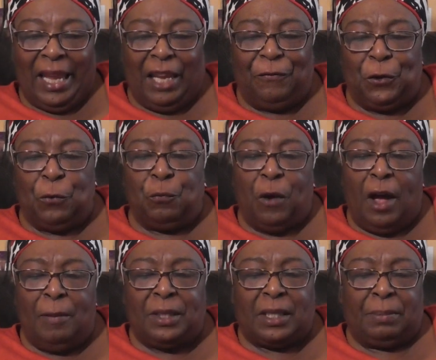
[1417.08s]
If you
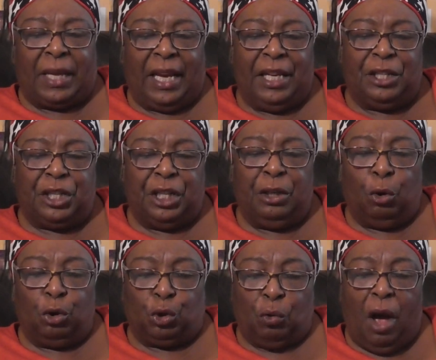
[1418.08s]
rub some Cajun
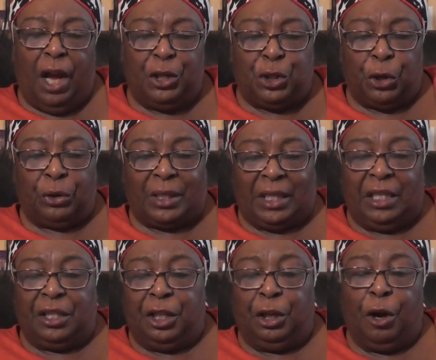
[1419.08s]
or dry jerk
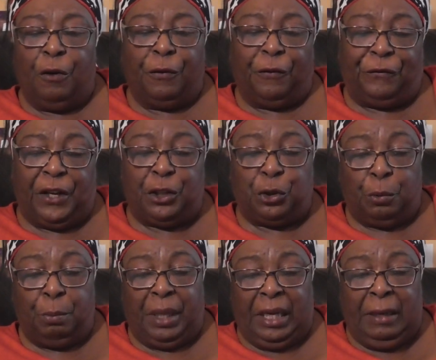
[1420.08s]
seasoning over fish or
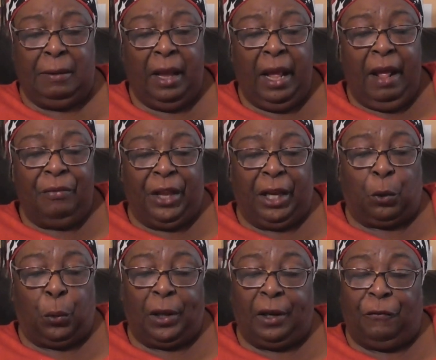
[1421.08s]
meat, then
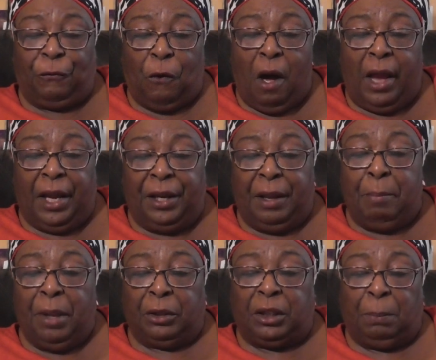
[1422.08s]
quickly fry it
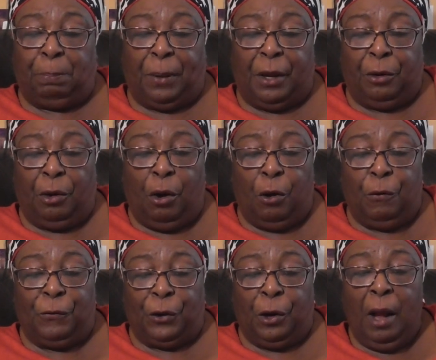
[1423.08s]
in melted butter
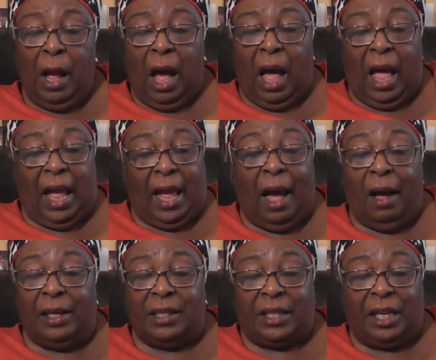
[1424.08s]
over a
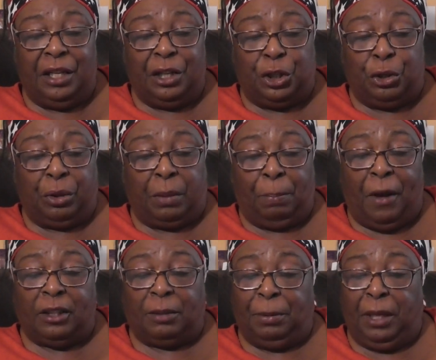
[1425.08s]
highest heat as you can
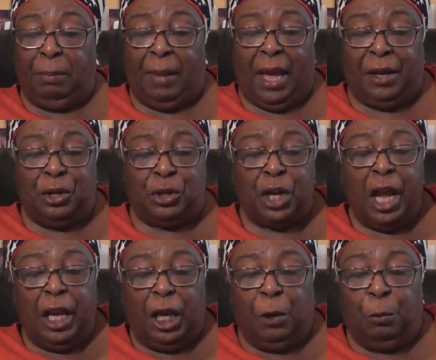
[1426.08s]
possibly manage,
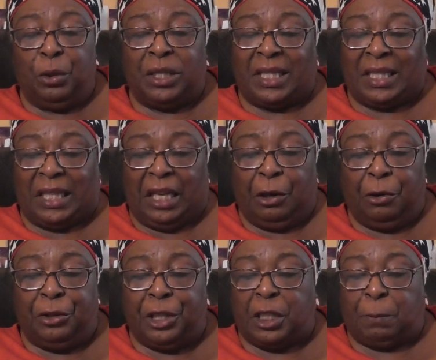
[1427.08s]
it will
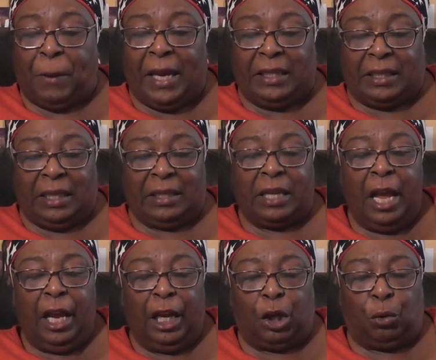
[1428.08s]
sear the spices
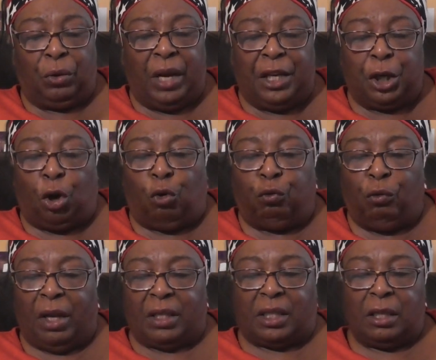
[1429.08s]
and create a
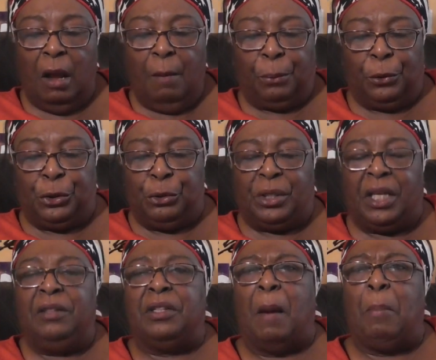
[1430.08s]
crust,
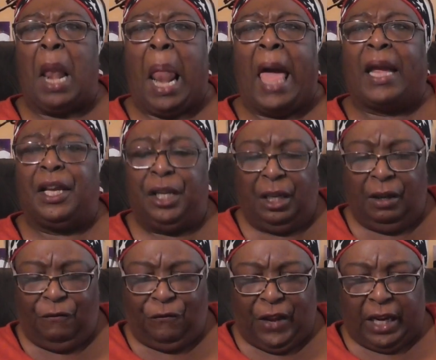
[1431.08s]
producing the blackening
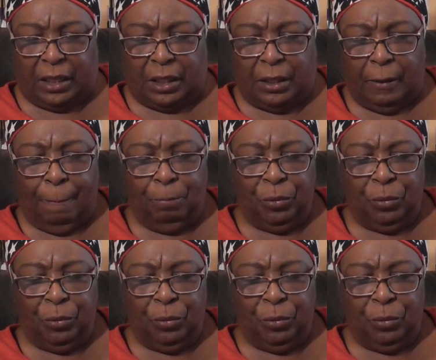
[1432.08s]
effect.